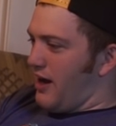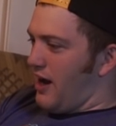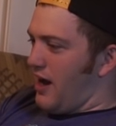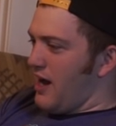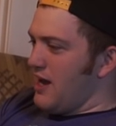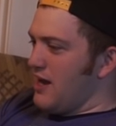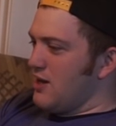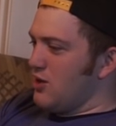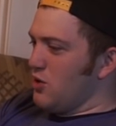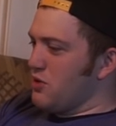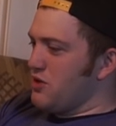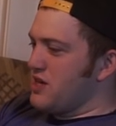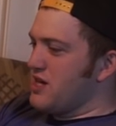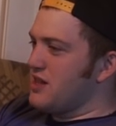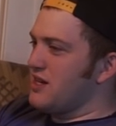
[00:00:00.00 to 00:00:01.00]
I
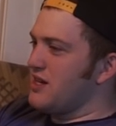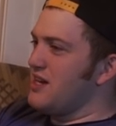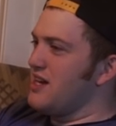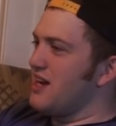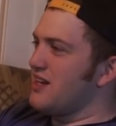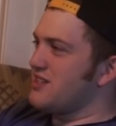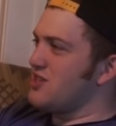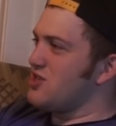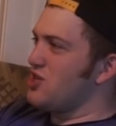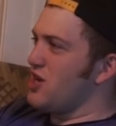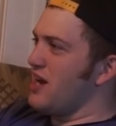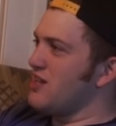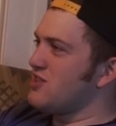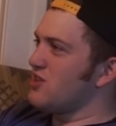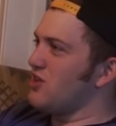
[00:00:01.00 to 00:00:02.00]
don't think that he has a
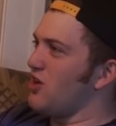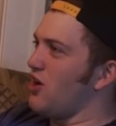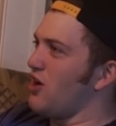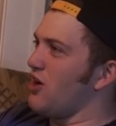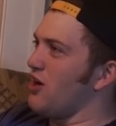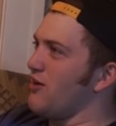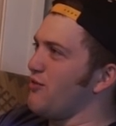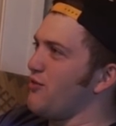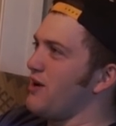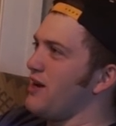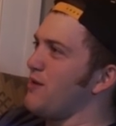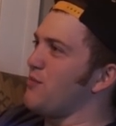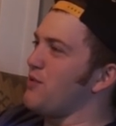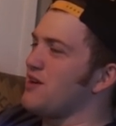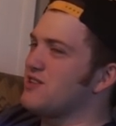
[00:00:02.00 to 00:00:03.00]
chance at all of
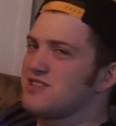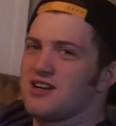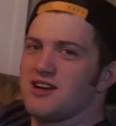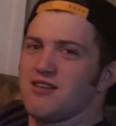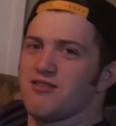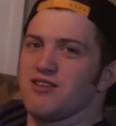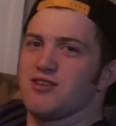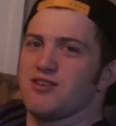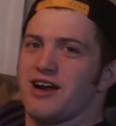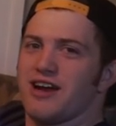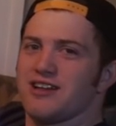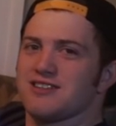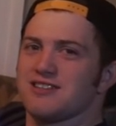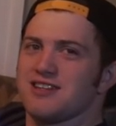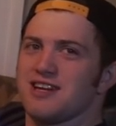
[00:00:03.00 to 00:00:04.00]
winning president of the
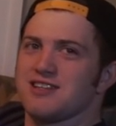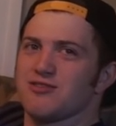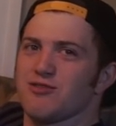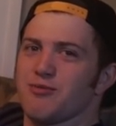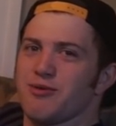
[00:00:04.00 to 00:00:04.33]
United States of